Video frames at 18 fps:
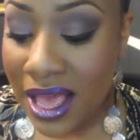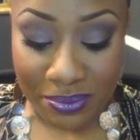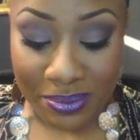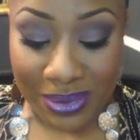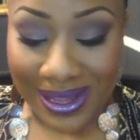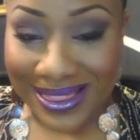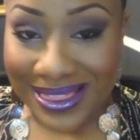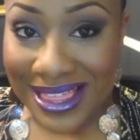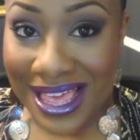
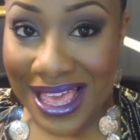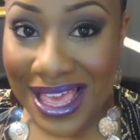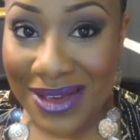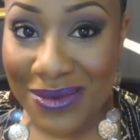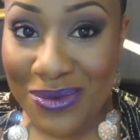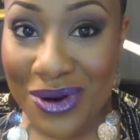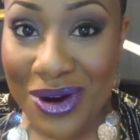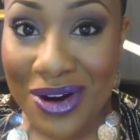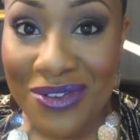but they
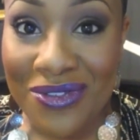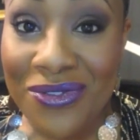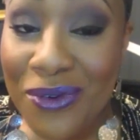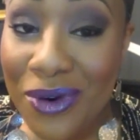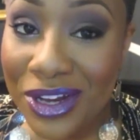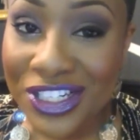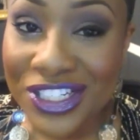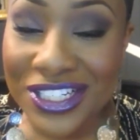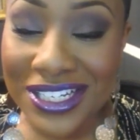were,
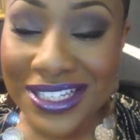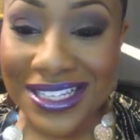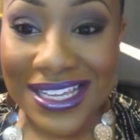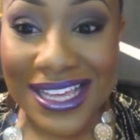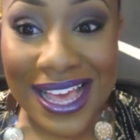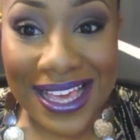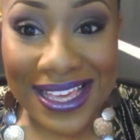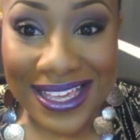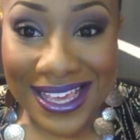fortunately
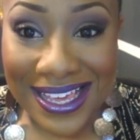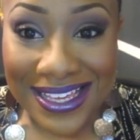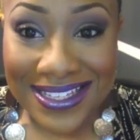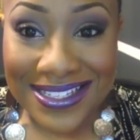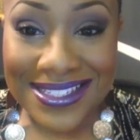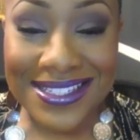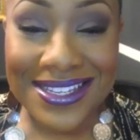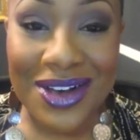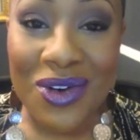I
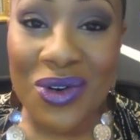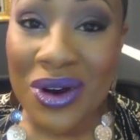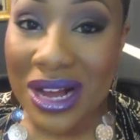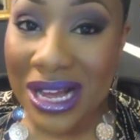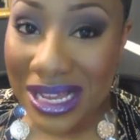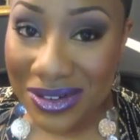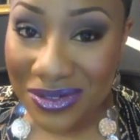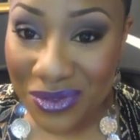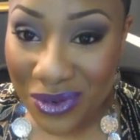guess, or
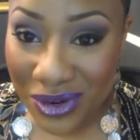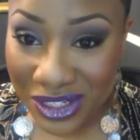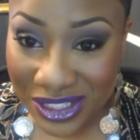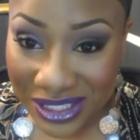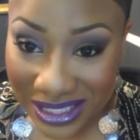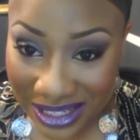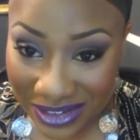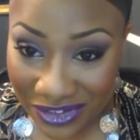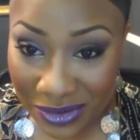
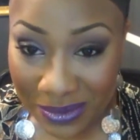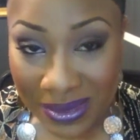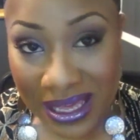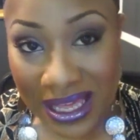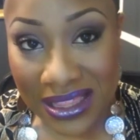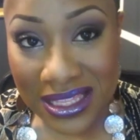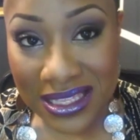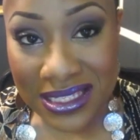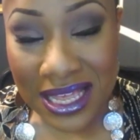unfortunately for me
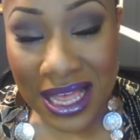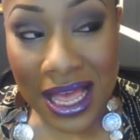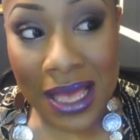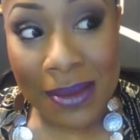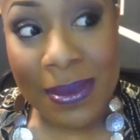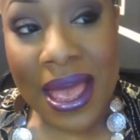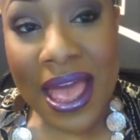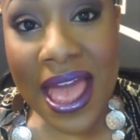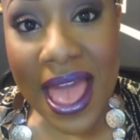at the time,